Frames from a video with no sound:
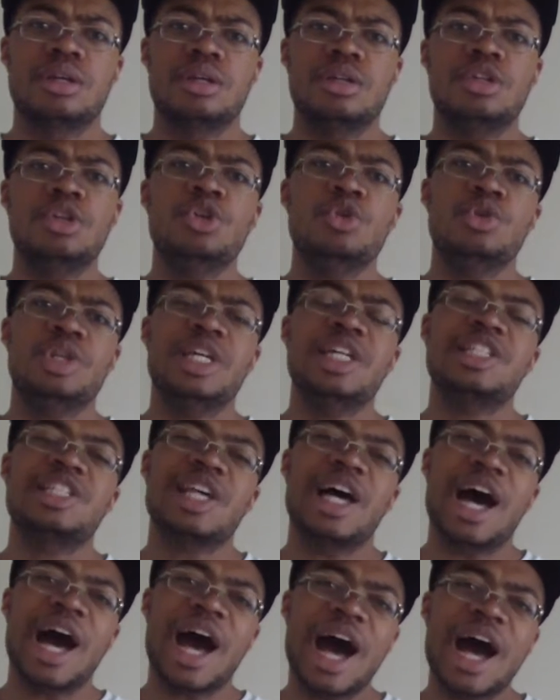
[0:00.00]
Dude,
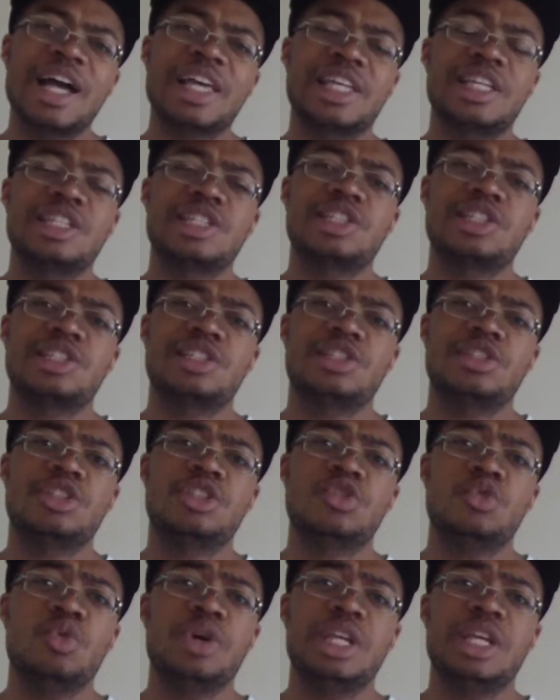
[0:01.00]
it's August the
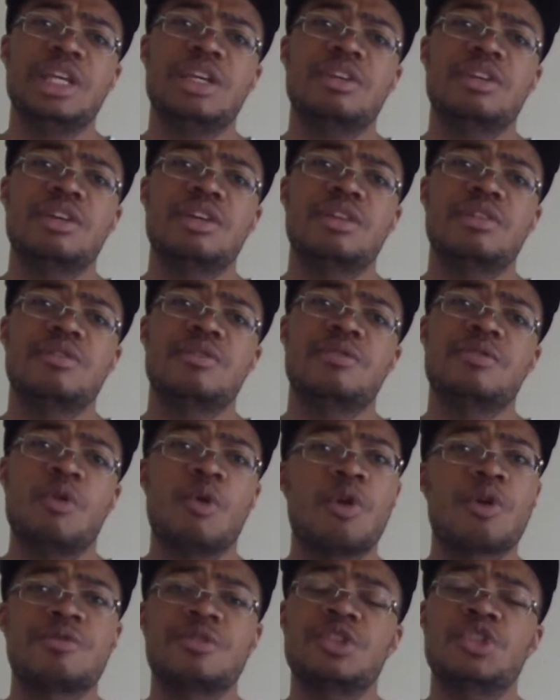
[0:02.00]

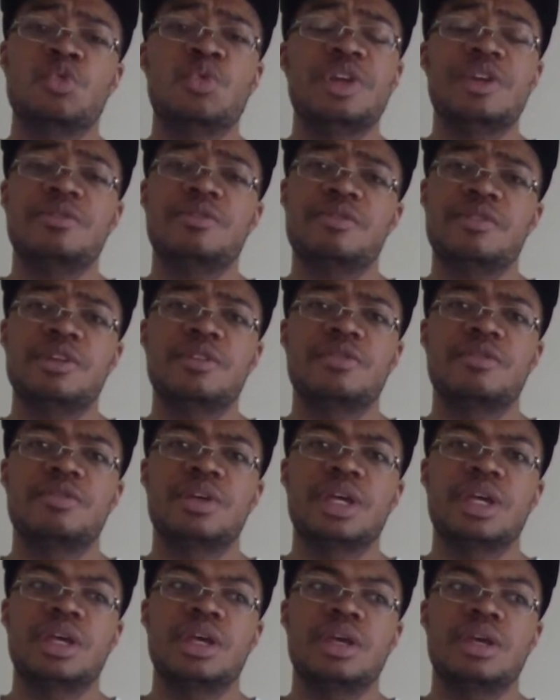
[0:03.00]
24th,
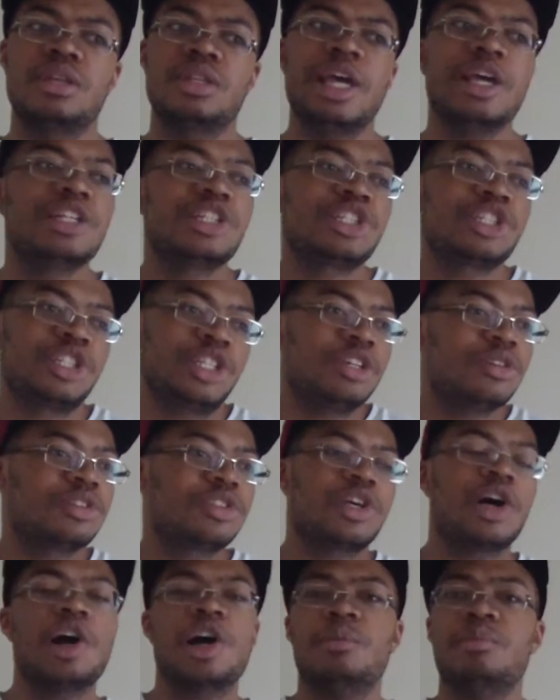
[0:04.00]
25th. They still
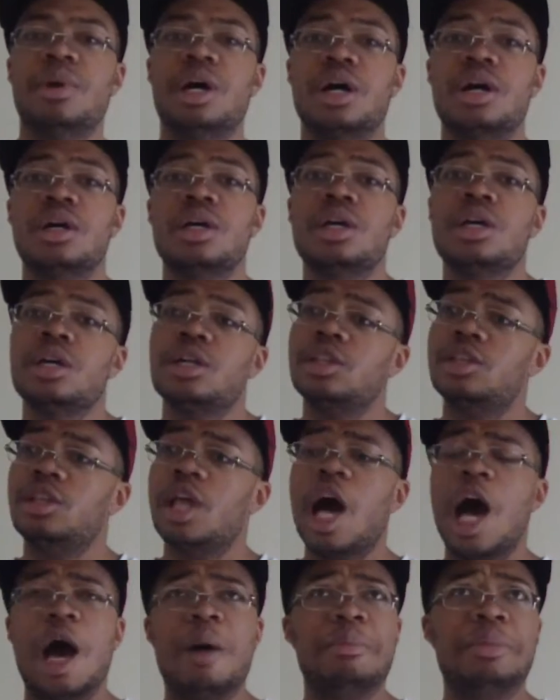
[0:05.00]
talking about,
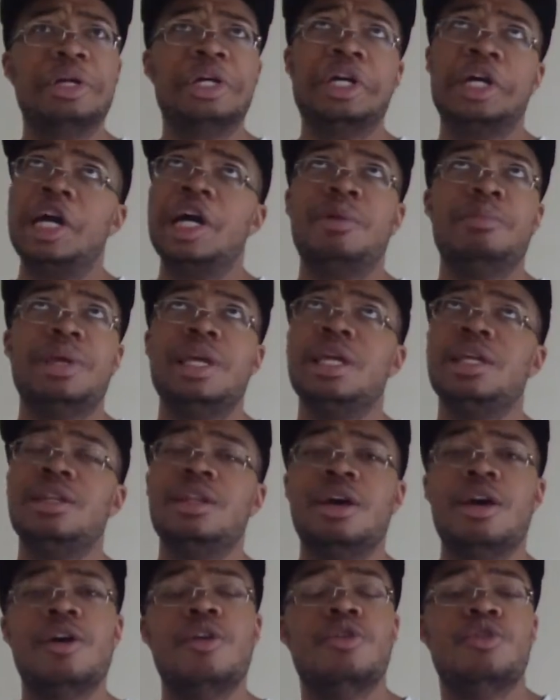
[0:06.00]
I'm
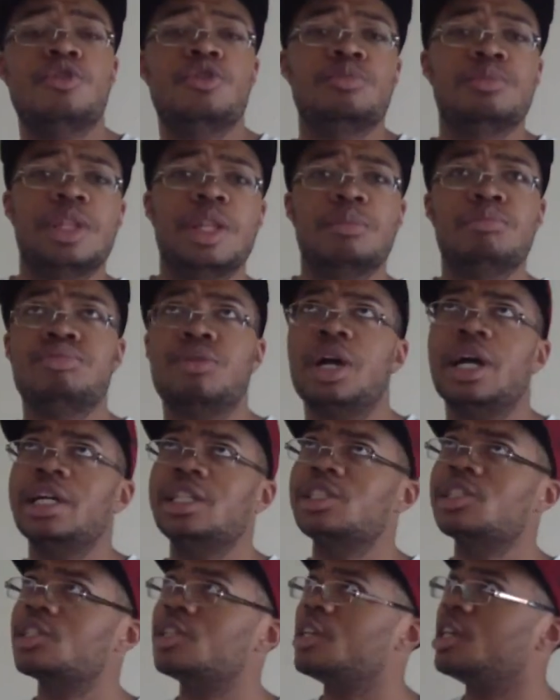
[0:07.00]
coming home,
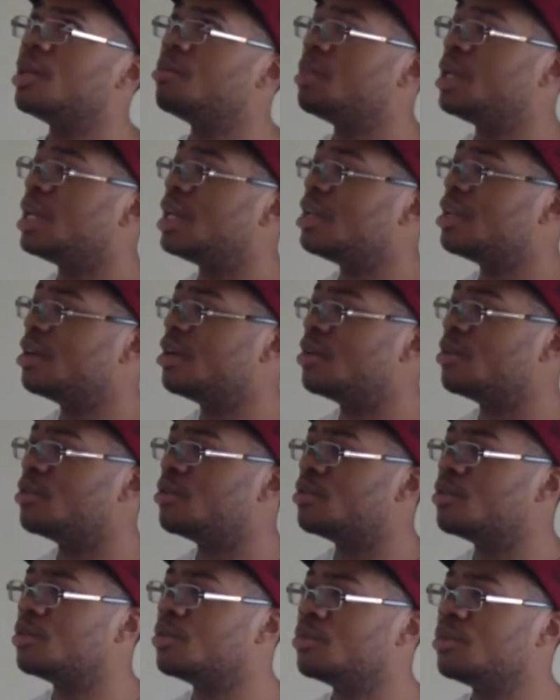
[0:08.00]
LeBron's coming
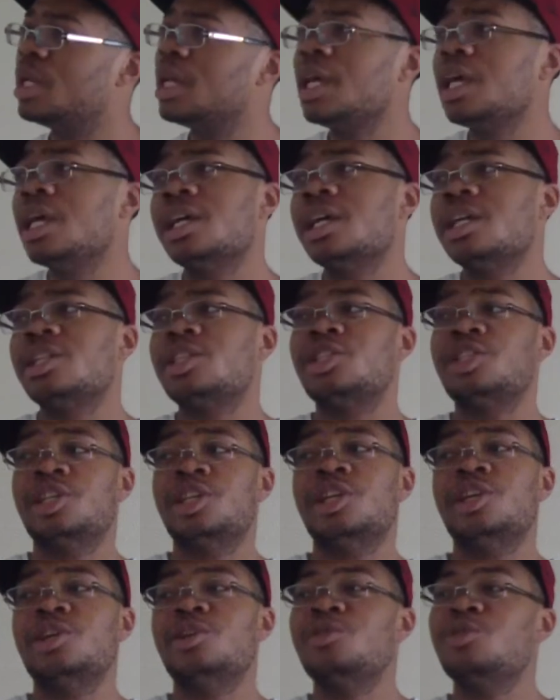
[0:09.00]
home.
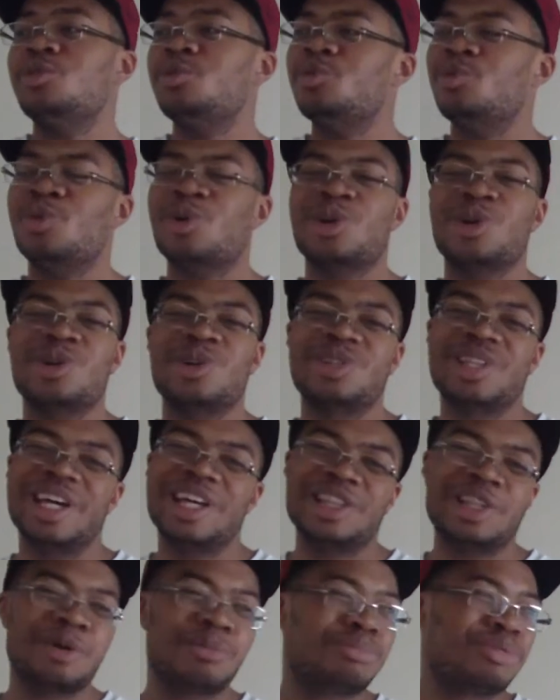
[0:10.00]
Tell the world
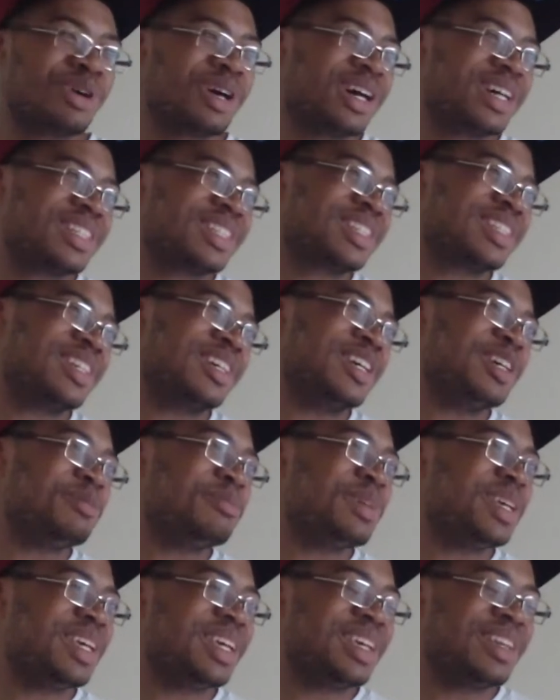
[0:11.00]
that LeBron's
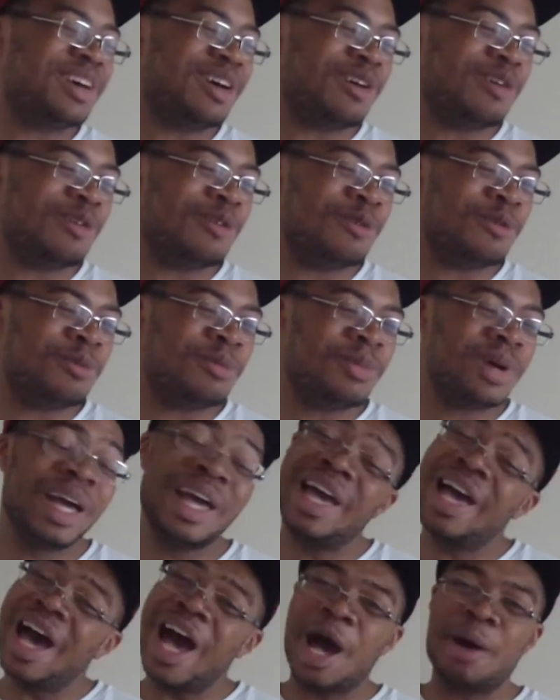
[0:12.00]
coming home.
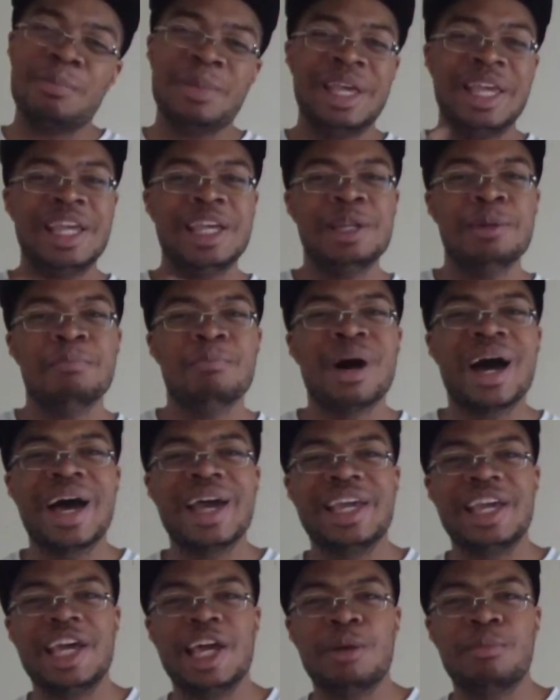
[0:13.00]
I'm in
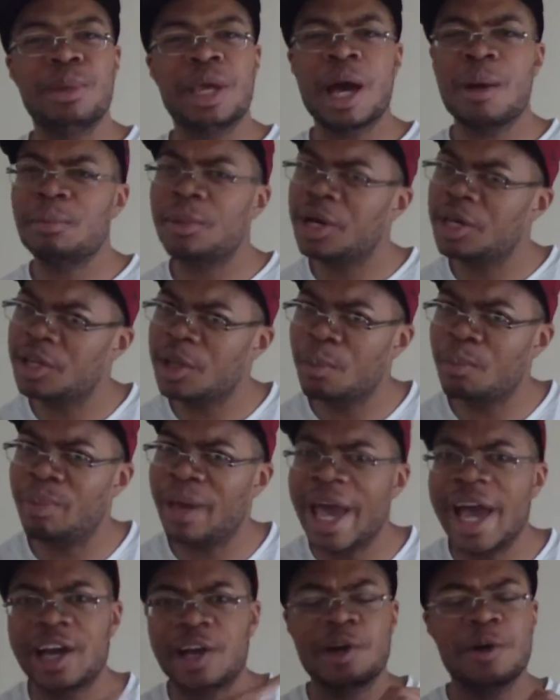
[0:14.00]
Miami. I'm going to
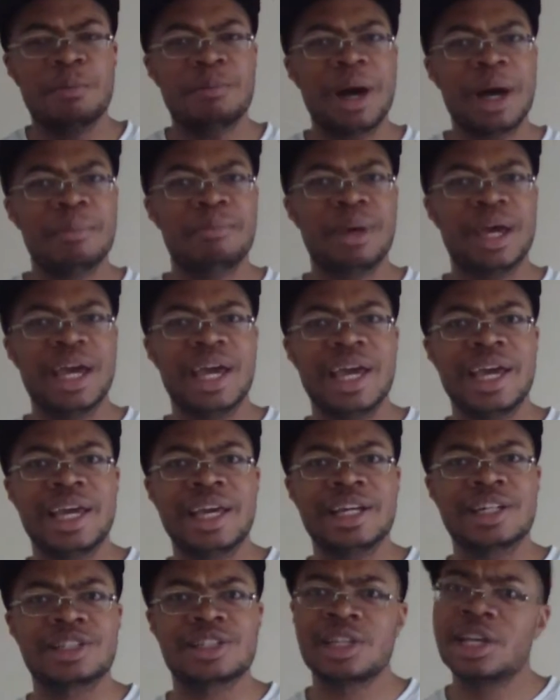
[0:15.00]
pack up my
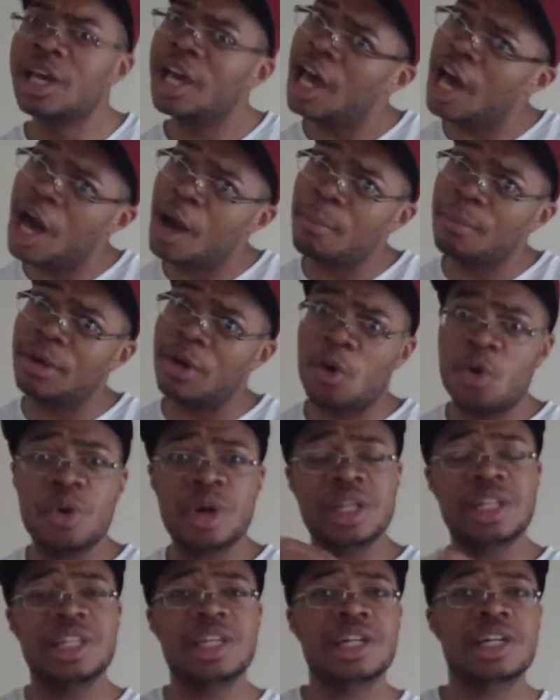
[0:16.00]
bags. I'm
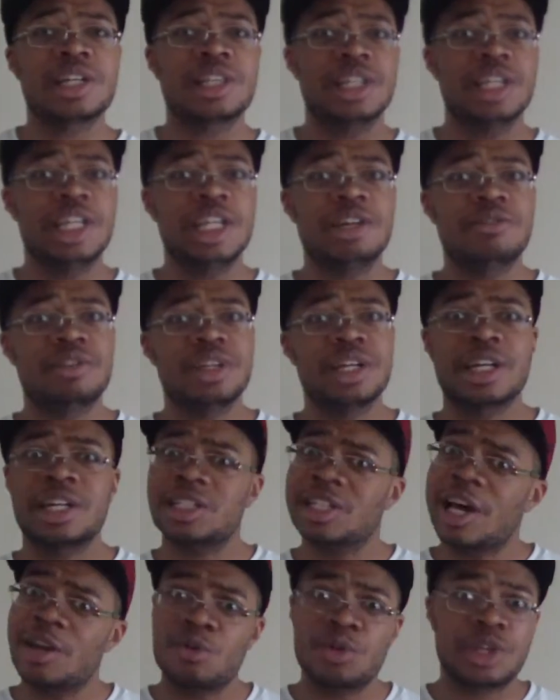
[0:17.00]
going to Cleveland
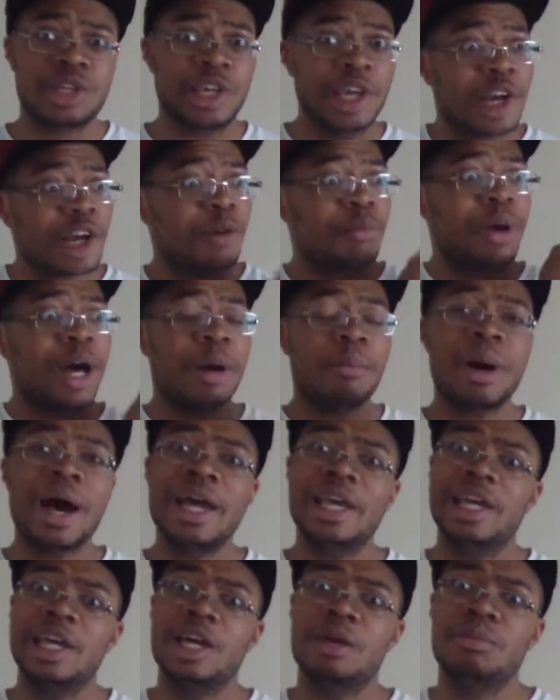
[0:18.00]
because I don't care about
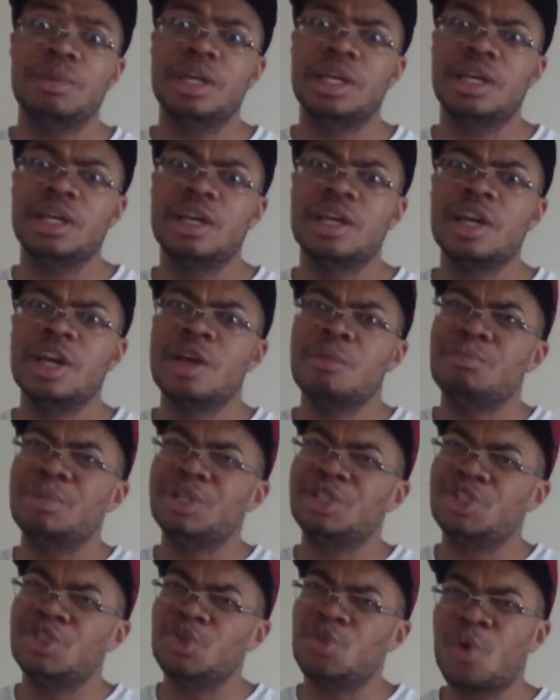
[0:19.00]
Miami.
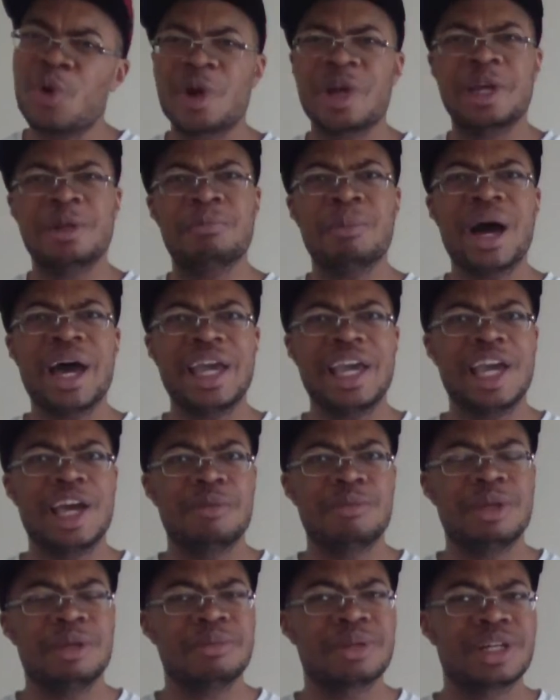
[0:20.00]
But you were in
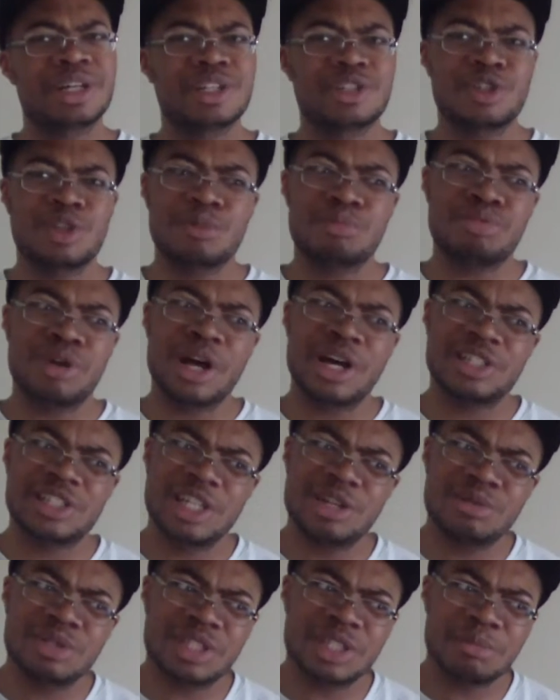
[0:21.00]
Miami because LeBron
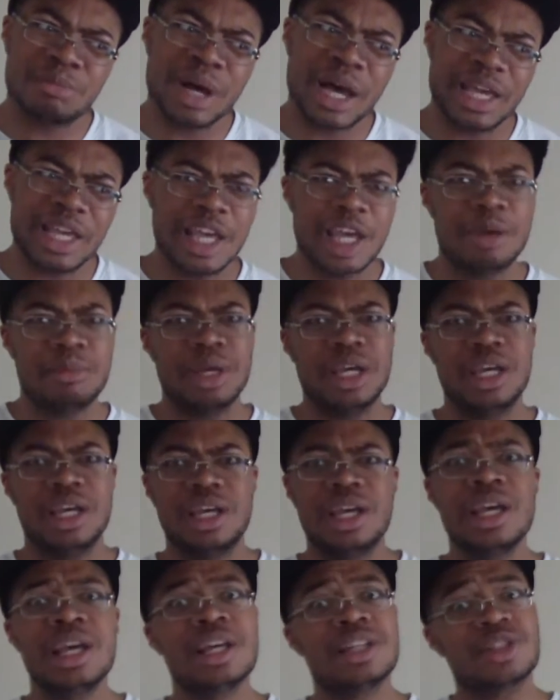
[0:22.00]
James was in
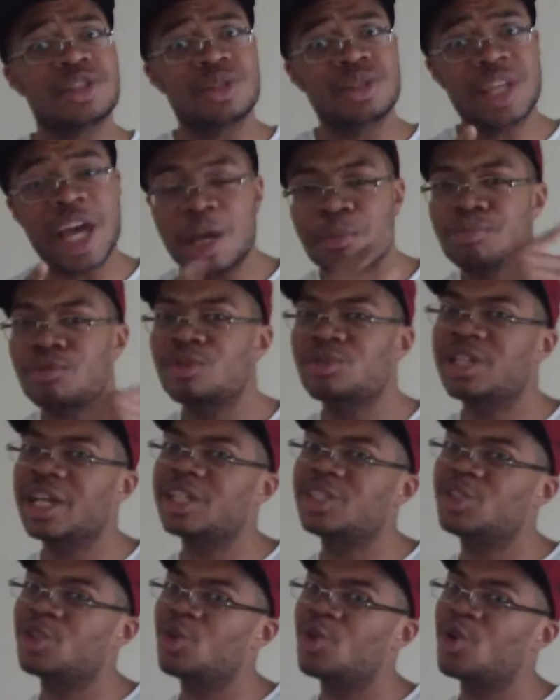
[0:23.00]
Miami. So that proves
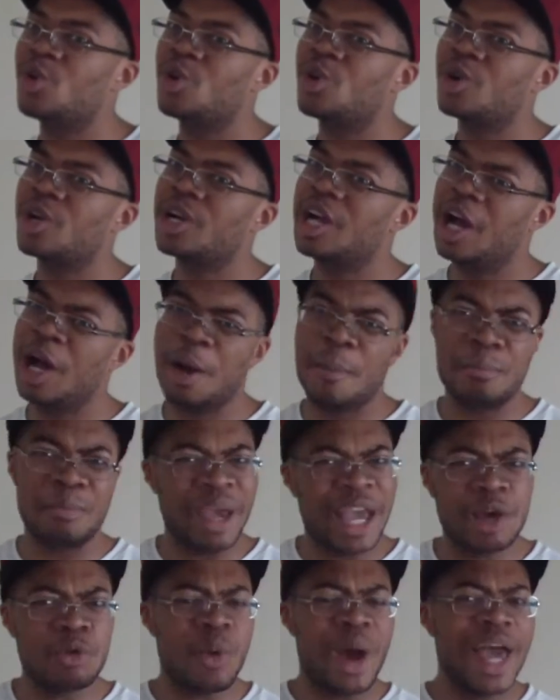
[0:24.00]
that you're a
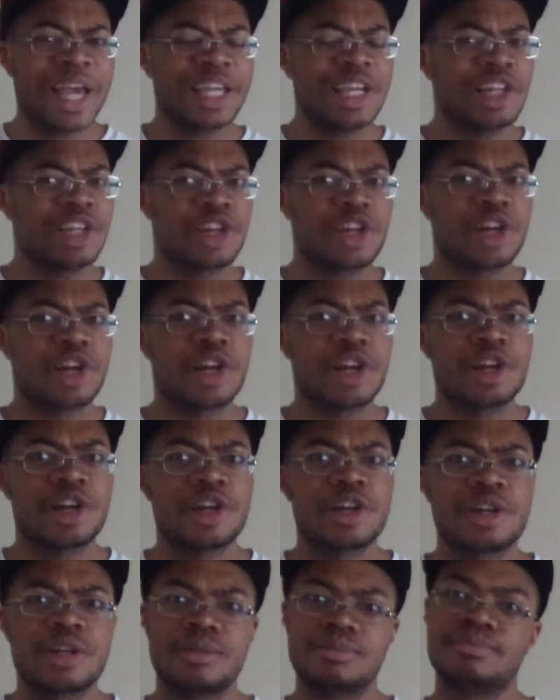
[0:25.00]

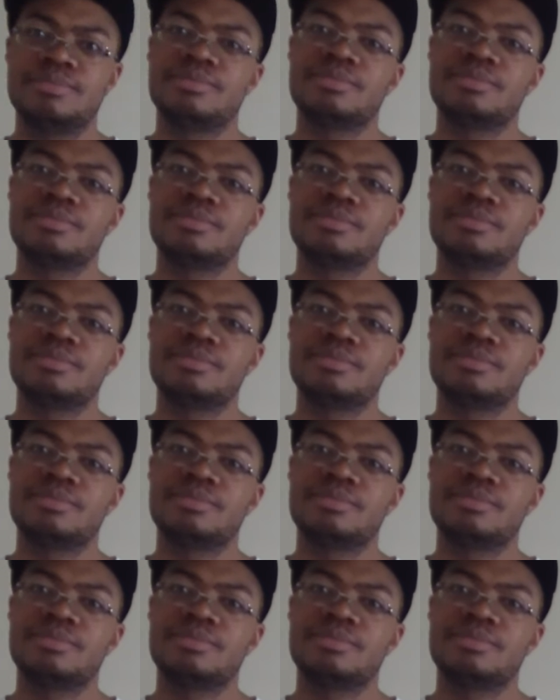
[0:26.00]
bandwagoner.